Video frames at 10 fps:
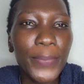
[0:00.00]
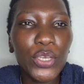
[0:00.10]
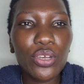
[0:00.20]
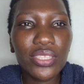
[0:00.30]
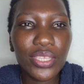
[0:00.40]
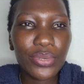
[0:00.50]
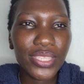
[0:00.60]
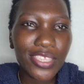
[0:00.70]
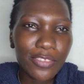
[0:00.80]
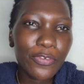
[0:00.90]
because there
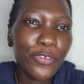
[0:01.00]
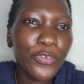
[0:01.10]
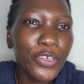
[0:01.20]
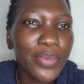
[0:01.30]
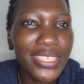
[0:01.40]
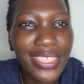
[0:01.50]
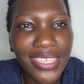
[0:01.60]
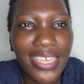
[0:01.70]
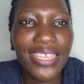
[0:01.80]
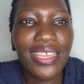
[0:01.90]
is this fulfillment
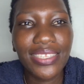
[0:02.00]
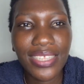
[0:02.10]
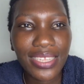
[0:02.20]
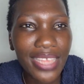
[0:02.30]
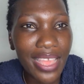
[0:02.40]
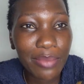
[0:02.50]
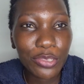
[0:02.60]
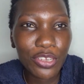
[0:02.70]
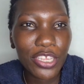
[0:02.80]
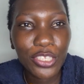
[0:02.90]
that I get that I am
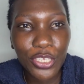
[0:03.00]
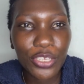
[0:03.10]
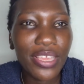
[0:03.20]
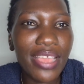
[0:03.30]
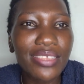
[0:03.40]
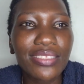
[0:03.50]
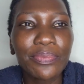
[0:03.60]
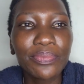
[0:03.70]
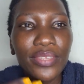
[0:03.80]
talking to you guys,